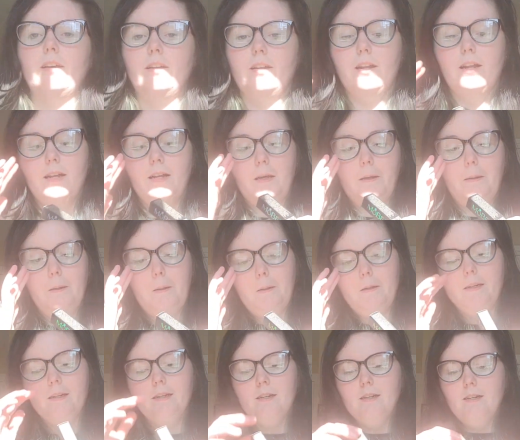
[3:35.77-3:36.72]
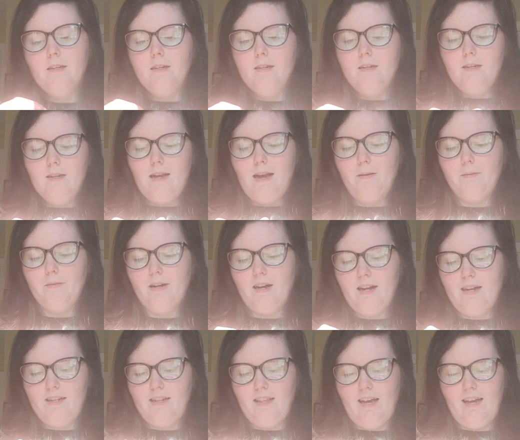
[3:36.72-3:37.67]
ahead and I'm
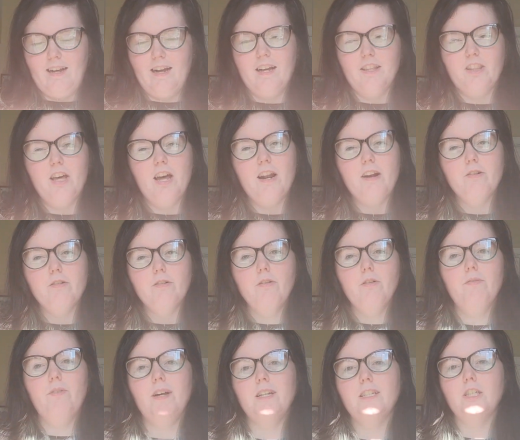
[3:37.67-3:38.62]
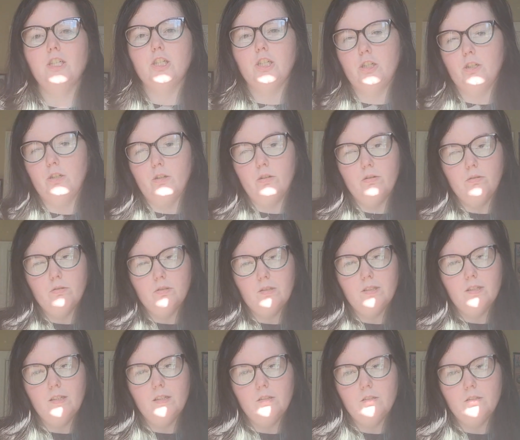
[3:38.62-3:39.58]
glad that I got that. I don't know if I
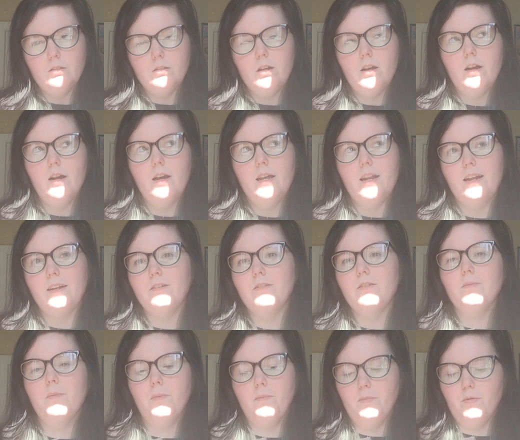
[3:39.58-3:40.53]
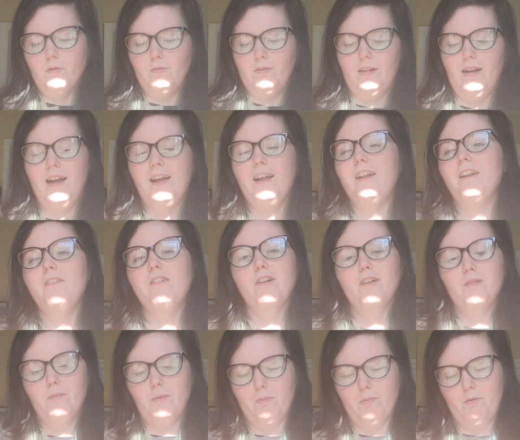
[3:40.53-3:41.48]
chose this or not. I never
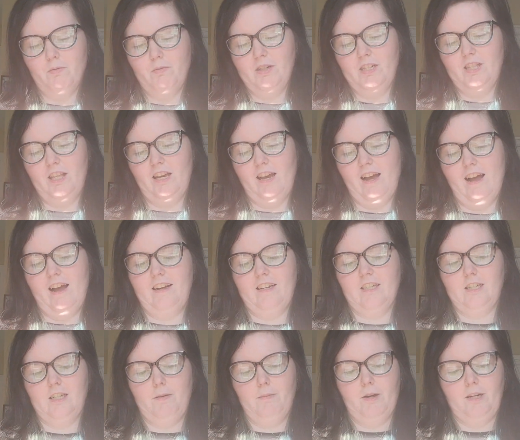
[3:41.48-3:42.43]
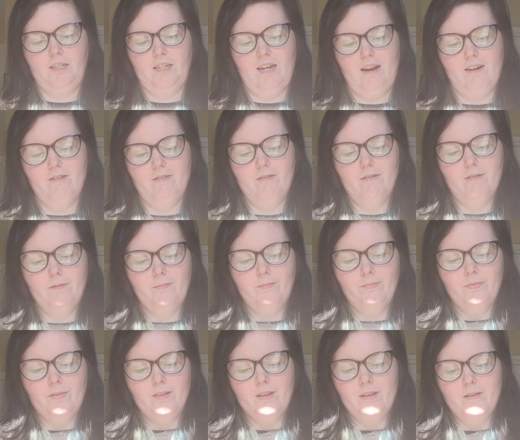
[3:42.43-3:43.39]
remember which thing I actually picked out.
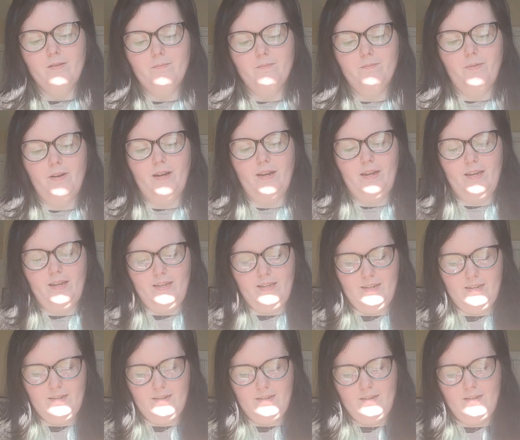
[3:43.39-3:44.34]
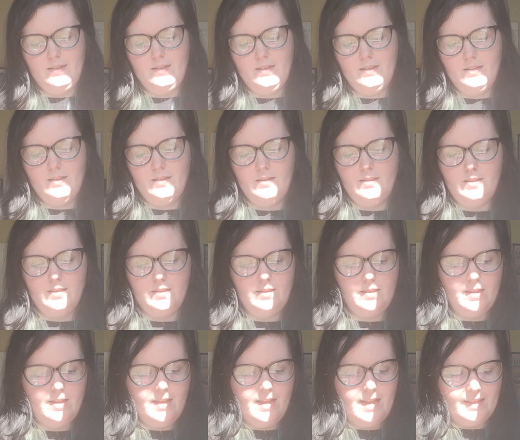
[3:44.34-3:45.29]
But
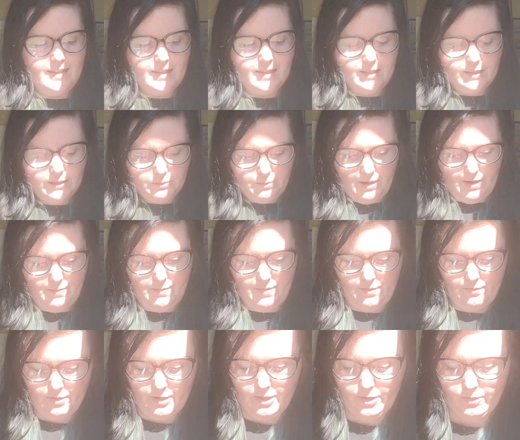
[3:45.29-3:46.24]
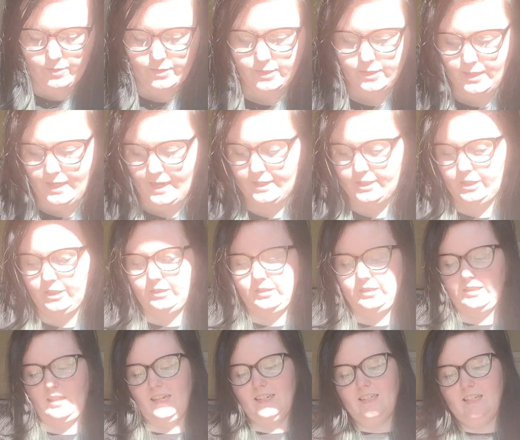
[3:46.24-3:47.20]
I think this might be one of the ones that I chose
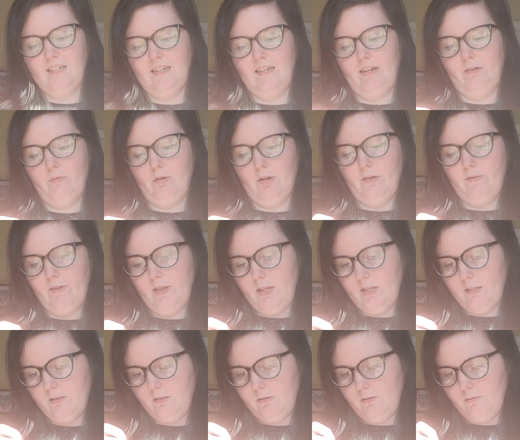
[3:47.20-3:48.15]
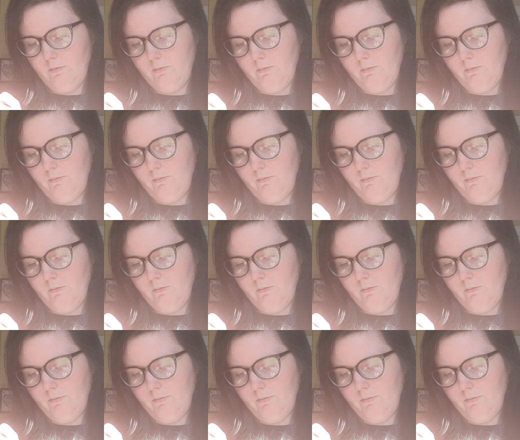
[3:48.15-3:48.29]
because I did need one of these.